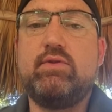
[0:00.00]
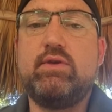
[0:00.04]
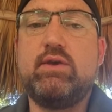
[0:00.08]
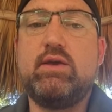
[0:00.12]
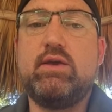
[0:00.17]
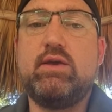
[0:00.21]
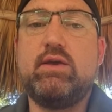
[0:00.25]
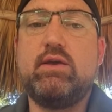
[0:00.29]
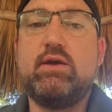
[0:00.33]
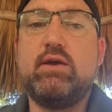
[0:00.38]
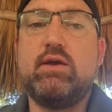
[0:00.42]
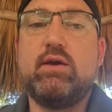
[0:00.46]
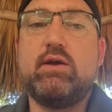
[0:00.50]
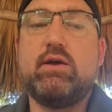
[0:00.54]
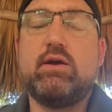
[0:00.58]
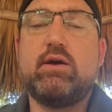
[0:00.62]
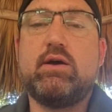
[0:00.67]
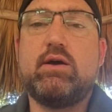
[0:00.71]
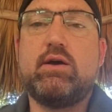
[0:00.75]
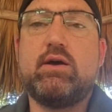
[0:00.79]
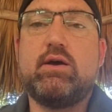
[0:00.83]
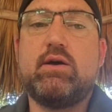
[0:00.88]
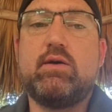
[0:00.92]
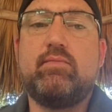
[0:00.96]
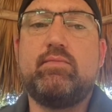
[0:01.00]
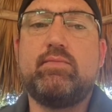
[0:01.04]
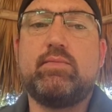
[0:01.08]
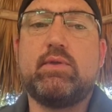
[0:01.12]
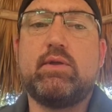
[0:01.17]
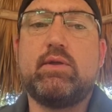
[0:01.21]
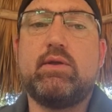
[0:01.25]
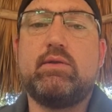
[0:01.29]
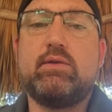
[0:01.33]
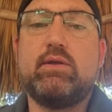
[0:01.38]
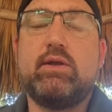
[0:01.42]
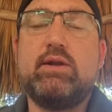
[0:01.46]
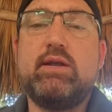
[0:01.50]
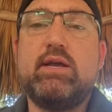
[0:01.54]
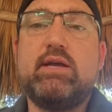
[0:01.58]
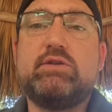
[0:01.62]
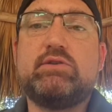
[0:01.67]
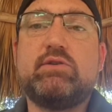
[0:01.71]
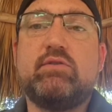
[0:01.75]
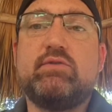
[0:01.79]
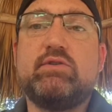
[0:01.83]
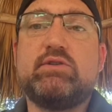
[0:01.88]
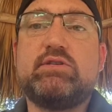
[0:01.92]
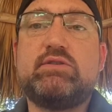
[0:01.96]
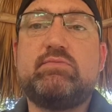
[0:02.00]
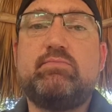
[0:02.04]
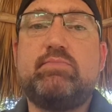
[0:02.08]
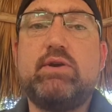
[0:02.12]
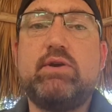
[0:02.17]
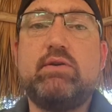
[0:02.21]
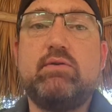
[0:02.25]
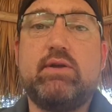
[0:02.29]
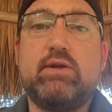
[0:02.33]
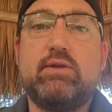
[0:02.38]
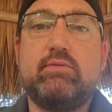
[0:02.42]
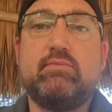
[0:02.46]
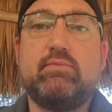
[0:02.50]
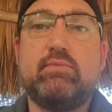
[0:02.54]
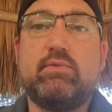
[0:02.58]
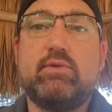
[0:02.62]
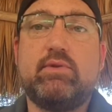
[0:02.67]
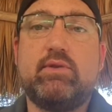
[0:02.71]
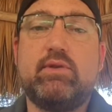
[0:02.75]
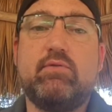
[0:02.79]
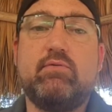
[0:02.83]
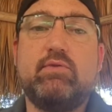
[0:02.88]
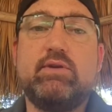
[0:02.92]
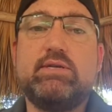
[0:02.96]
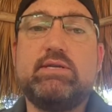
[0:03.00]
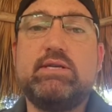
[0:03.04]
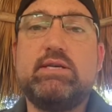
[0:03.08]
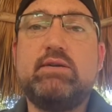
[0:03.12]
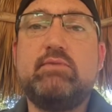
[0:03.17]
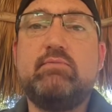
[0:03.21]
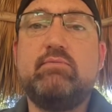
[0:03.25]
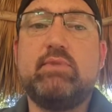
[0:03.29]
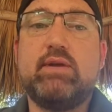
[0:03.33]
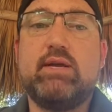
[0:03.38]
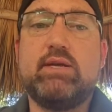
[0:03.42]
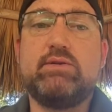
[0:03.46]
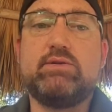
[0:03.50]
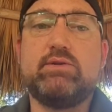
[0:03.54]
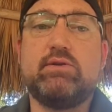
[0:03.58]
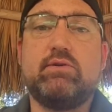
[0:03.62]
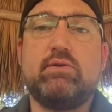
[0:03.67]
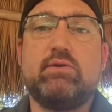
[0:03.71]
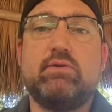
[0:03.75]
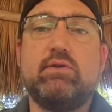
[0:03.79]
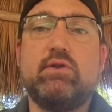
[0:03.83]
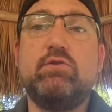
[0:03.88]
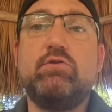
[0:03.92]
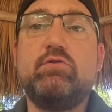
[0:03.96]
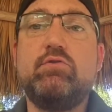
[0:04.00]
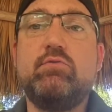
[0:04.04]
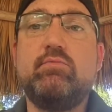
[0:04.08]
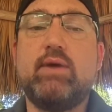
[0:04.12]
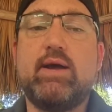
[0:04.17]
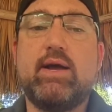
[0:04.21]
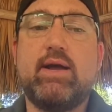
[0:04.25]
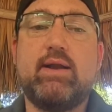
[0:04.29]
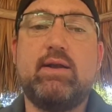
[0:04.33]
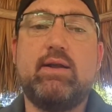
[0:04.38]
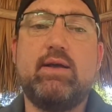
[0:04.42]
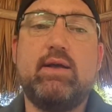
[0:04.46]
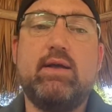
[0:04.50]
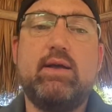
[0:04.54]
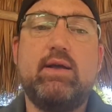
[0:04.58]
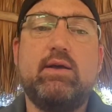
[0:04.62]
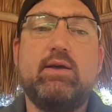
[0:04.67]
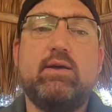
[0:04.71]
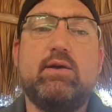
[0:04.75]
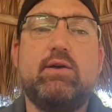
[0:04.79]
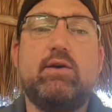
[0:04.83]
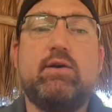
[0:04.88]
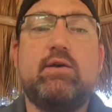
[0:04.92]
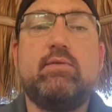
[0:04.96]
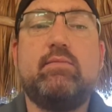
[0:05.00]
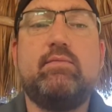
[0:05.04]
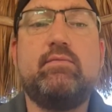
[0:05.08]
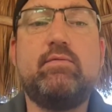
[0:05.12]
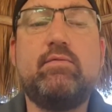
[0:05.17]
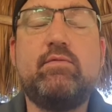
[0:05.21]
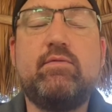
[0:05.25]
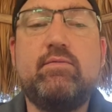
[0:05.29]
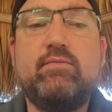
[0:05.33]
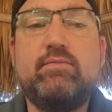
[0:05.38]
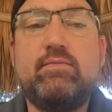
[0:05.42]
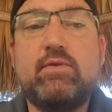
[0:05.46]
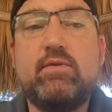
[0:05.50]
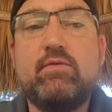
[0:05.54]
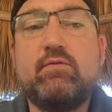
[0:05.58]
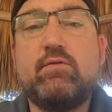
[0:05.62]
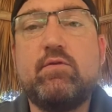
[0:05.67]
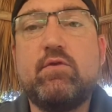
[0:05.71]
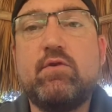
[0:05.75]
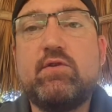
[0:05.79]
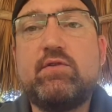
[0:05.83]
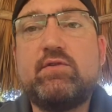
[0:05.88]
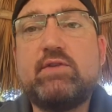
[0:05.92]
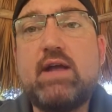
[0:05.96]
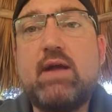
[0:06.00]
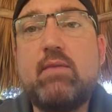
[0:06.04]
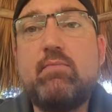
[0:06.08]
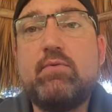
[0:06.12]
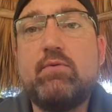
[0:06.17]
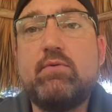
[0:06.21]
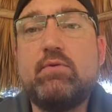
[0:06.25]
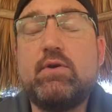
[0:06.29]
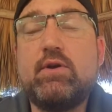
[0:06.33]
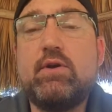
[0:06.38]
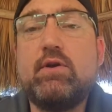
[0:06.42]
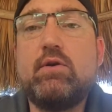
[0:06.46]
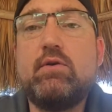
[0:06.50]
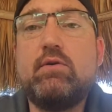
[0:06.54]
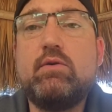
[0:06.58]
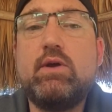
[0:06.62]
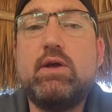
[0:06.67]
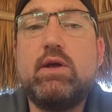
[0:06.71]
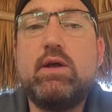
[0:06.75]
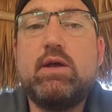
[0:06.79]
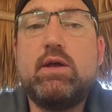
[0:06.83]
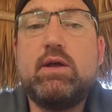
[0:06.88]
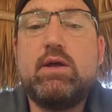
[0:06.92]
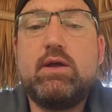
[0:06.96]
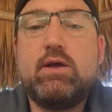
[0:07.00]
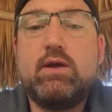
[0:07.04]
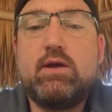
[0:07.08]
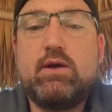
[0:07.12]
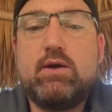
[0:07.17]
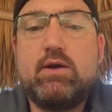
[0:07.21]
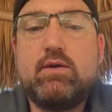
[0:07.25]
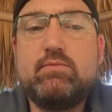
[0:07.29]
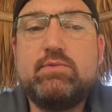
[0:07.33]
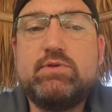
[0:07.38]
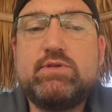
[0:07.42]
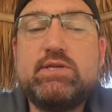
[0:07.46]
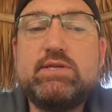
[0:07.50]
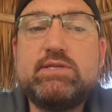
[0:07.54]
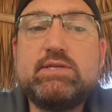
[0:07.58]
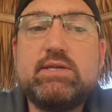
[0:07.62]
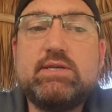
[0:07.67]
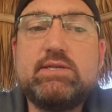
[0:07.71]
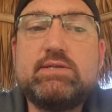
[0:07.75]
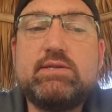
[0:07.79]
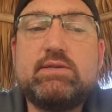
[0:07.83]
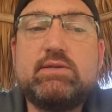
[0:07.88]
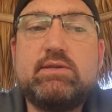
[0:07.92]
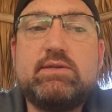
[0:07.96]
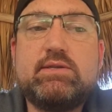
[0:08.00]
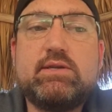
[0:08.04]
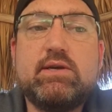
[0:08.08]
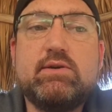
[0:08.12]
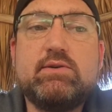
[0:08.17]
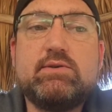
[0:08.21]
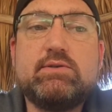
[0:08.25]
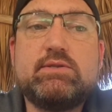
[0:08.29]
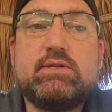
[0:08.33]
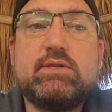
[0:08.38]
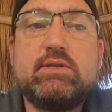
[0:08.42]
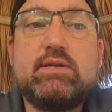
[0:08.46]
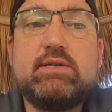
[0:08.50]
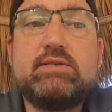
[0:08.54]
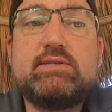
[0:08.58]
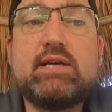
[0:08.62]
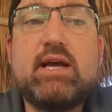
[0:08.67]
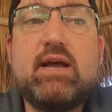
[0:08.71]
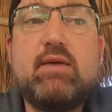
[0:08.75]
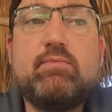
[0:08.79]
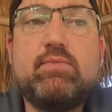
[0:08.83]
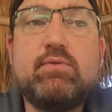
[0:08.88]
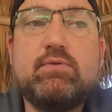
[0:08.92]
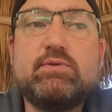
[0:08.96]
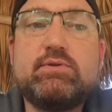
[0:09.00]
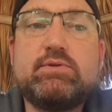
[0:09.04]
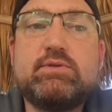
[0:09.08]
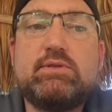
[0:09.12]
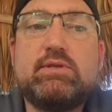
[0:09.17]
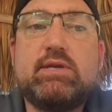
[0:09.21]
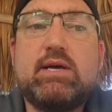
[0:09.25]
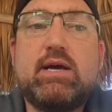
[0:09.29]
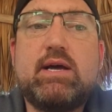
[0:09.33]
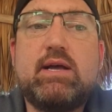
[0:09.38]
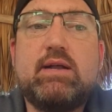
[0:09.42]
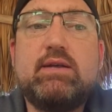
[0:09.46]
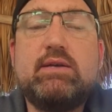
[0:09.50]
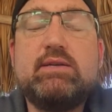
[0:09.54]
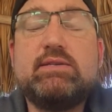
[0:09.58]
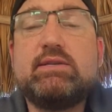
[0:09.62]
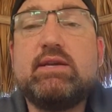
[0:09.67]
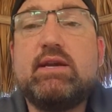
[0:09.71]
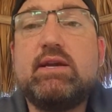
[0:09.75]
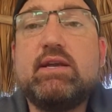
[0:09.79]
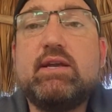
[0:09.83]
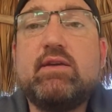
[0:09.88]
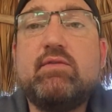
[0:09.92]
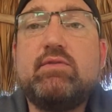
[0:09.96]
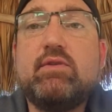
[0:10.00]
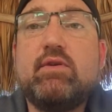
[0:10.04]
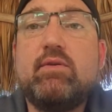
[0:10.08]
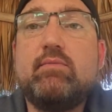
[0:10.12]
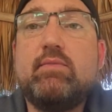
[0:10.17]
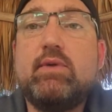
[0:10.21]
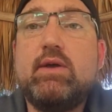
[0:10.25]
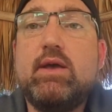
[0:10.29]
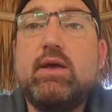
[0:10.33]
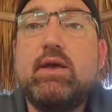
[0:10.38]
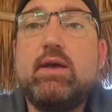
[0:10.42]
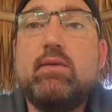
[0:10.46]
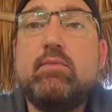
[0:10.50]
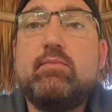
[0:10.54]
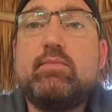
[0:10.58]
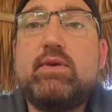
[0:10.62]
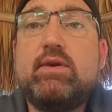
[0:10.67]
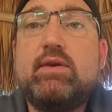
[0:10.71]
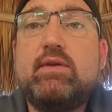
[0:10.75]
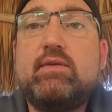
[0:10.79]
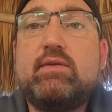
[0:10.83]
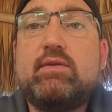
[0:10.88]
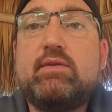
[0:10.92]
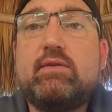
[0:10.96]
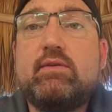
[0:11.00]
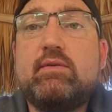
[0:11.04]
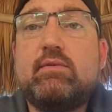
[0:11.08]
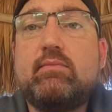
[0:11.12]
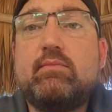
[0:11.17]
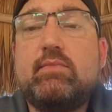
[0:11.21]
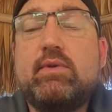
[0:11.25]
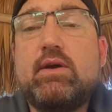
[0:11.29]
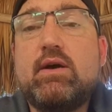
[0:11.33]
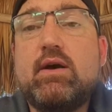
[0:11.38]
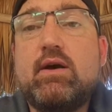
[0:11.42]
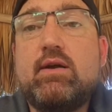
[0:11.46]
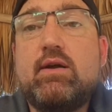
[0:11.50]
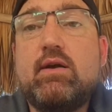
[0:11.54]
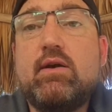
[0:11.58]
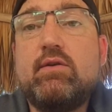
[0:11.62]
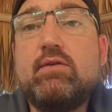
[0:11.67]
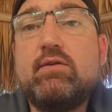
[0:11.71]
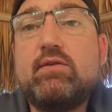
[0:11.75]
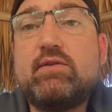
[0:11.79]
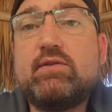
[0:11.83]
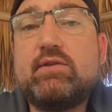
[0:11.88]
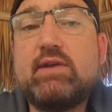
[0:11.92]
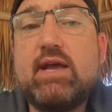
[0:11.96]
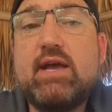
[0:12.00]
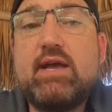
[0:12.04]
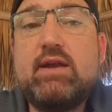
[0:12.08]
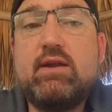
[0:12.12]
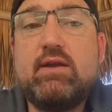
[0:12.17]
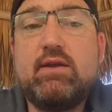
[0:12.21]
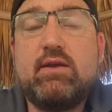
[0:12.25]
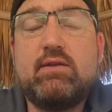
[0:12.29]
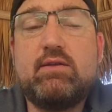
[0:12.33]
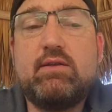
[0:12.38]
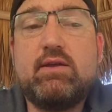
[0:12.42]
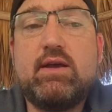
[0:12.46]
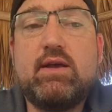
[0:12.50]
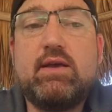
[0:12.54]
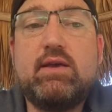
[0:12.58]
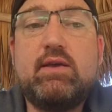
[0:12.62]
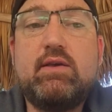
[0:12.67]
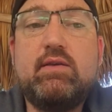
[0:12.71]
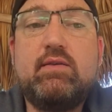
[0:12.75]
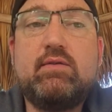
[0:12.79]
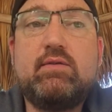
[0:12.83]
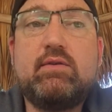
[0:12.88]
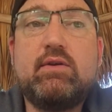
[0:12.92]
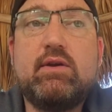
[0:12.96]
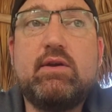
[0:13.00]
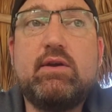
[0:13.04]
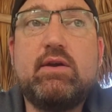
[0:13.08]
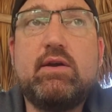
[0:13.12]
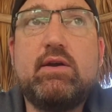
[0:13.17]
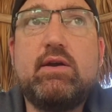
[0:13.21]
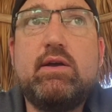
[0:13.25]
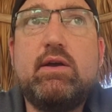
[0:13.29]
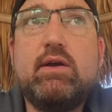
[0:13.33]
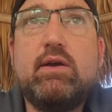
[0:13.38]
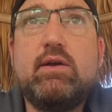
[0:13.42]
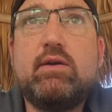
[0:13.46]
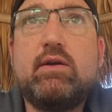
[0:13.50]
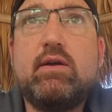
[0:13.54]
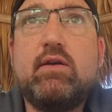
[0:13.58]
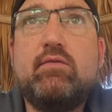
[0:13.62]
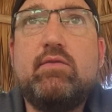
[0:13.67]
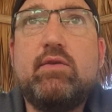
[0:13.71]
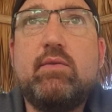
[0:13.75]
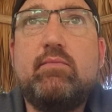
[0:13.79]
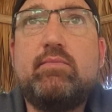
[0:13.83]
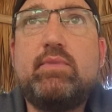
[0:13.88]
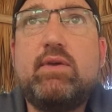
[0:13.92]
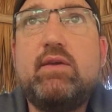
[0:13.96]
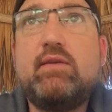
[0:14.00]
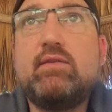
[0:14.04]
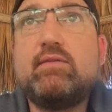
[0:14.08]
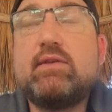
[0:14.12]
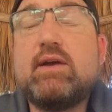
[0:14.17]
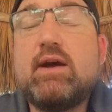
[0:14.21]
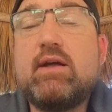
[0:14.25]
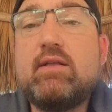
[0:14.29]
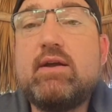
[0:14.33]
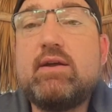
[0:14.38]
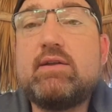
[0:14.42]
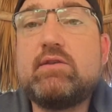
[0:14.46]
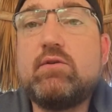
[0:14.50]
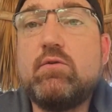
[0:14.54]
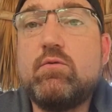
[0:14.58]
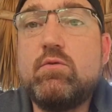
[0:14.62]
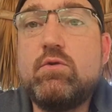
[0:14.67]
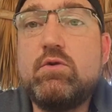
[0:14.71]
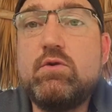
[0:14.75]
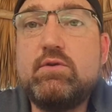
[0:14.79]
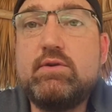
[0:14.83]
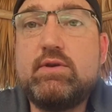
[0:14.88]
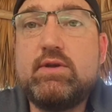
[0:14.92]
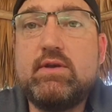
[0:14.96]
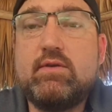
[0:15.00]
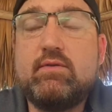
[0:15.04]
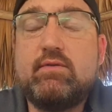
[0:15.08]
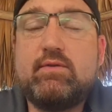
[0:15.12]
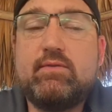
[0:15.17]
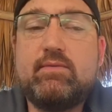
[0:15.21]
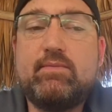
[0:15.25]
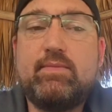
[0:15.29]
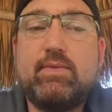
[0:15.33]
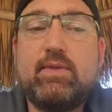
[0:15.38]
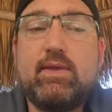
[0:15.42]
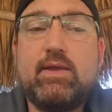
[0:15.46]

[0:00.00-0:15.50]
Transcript: the, uh, the nature of the spirit, the redeemed nature, the new man. Um, for example, you know, um, Jesus tells the disciples that he's going to give them peace beyond understanding, that he's going to give them peace not like the world gives.